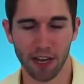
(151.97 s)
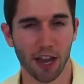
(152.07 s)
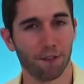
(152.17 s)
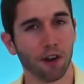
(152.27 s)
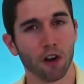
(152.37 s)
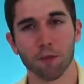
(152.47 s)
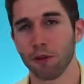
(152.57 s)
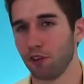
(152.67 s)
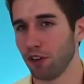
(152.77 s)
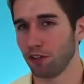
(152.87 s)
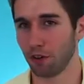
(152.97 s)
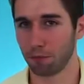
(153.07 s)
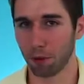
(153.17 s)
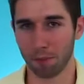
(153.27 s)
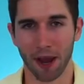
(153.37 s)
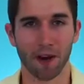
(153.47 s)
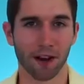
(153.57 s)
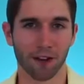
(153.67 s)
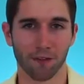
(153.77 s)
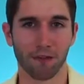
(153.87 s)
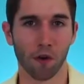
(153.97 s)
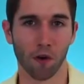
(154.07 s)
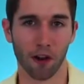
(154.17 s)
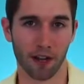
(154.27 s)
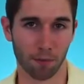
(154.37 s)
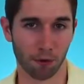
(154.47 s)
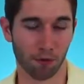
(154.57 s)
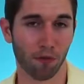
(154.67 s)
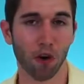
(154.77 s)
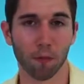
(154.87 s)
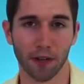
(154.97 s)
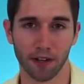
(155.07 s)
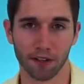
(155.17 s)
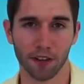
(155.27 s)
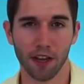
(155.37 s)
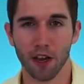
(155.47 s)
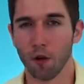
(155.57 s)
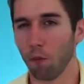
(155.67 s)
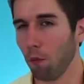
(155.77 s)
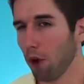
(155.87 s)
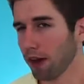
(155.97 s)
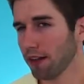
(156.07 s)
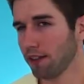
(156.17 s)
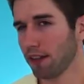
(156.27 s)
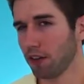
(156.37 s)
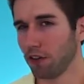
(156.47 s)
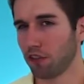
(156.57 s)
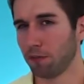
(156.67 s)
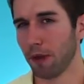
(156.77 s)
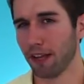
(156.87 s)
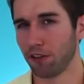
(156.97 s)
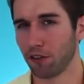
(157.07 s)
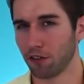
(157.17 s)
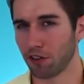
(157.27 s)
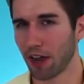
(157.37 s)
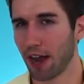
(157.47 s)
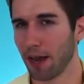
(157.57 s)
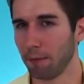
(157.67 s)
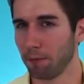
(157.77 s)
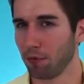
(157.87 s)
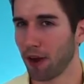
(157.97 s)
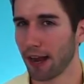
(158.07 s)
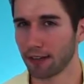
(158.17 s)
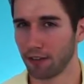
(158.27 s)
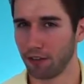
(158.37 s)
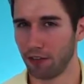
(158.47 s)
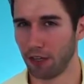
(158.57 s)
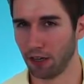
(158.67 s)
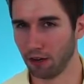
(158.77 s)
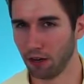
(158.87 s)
If you're a musician preparing for a performance, what is it you spend your time practicing?